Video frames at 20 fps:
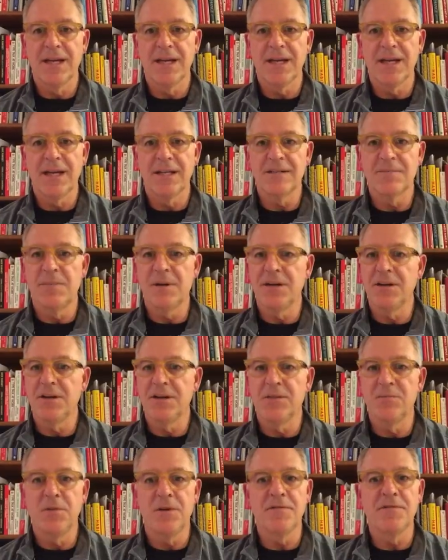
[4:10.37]
It's been a
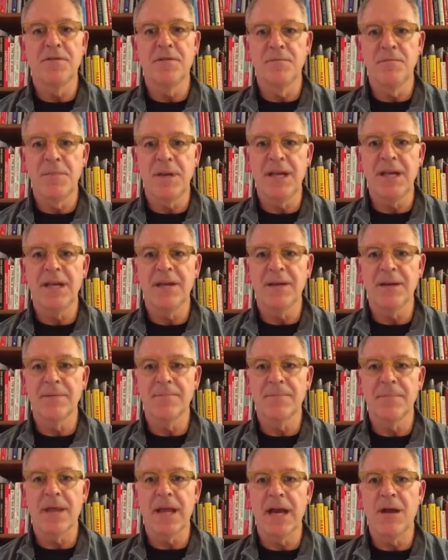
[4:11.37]
good one for me.
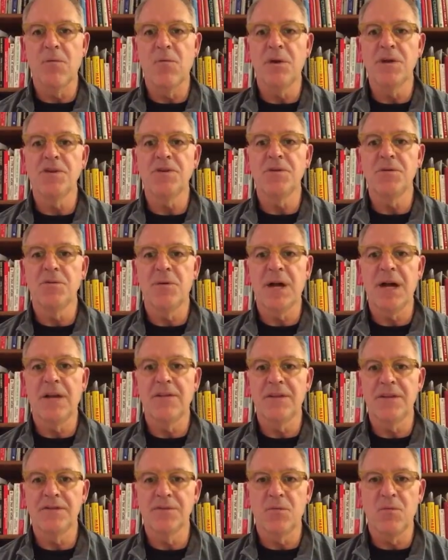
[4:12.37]
I wish you well
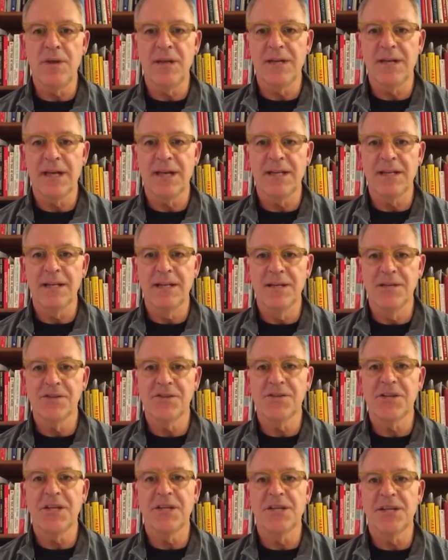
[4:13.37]
this weekend.
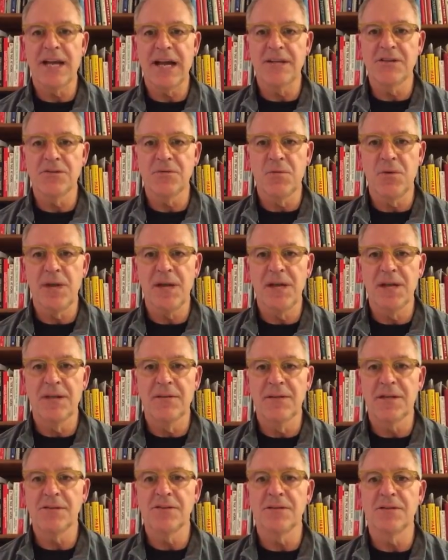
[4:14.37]
See you next week.
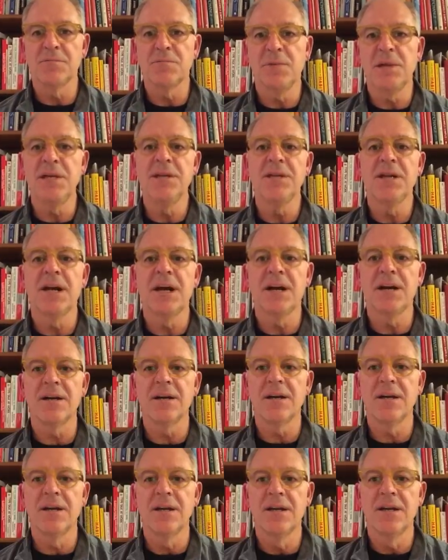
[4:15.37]
This is Pete
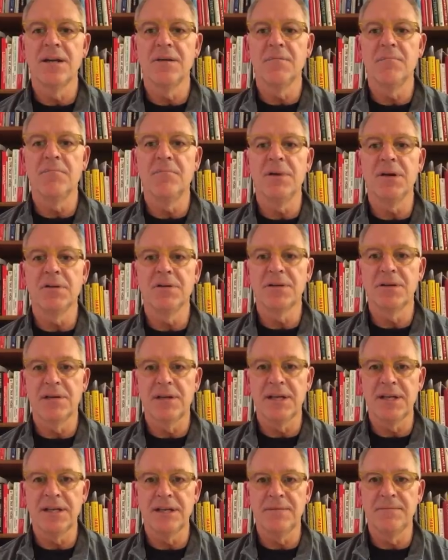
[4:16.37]
Kunk, Built to
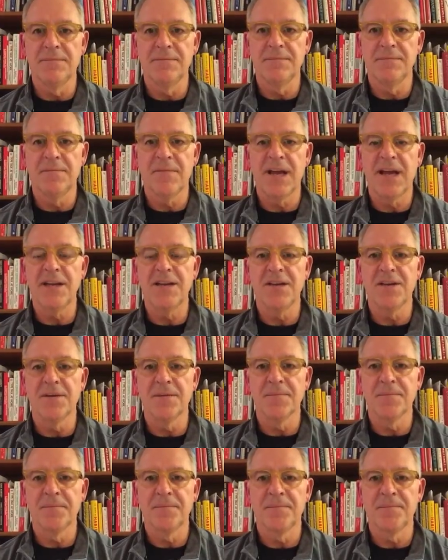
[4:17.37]
Lead. Thank
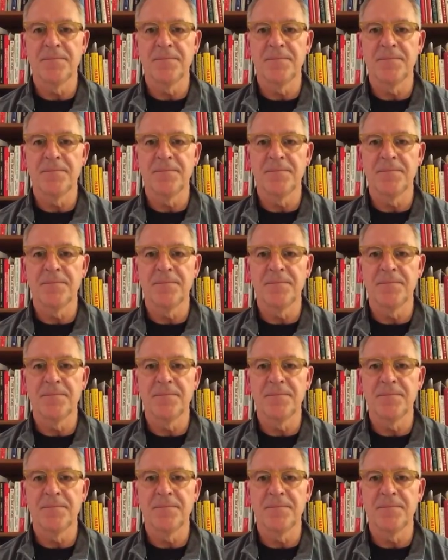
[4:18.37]
you.